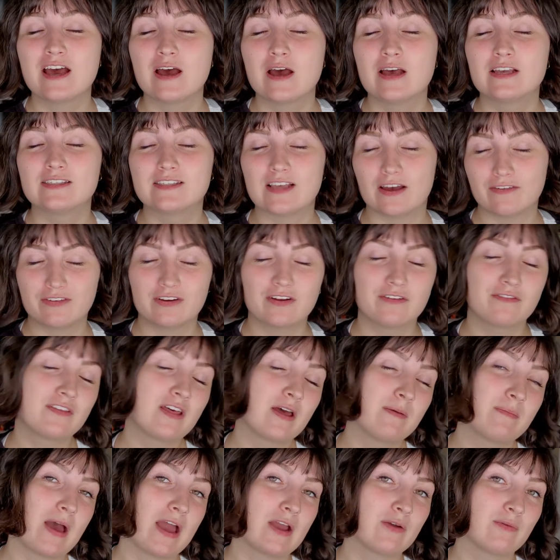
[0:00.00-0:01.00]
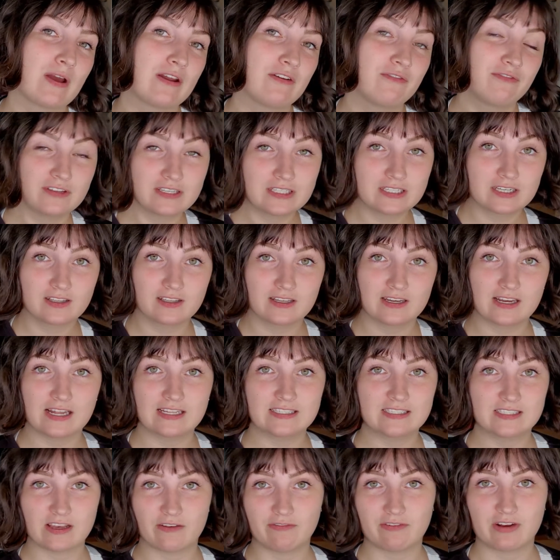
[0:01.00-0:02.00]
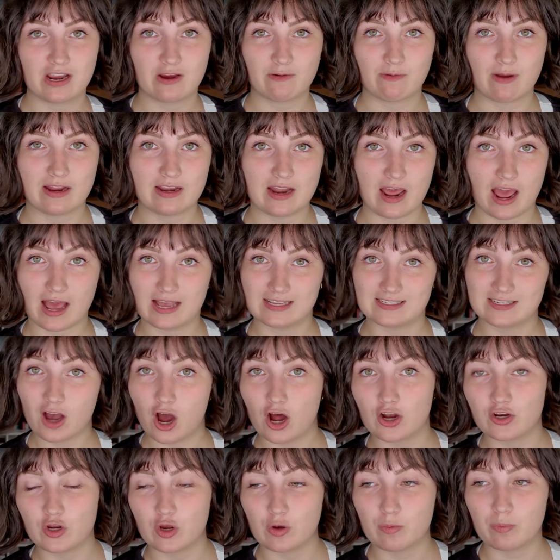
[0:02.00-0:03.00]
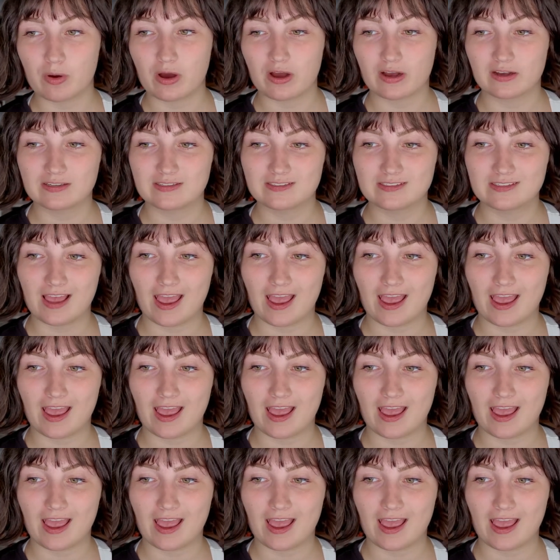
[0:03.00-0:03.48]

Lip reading: 7 of them I read physically and 7 I read as audiobooks,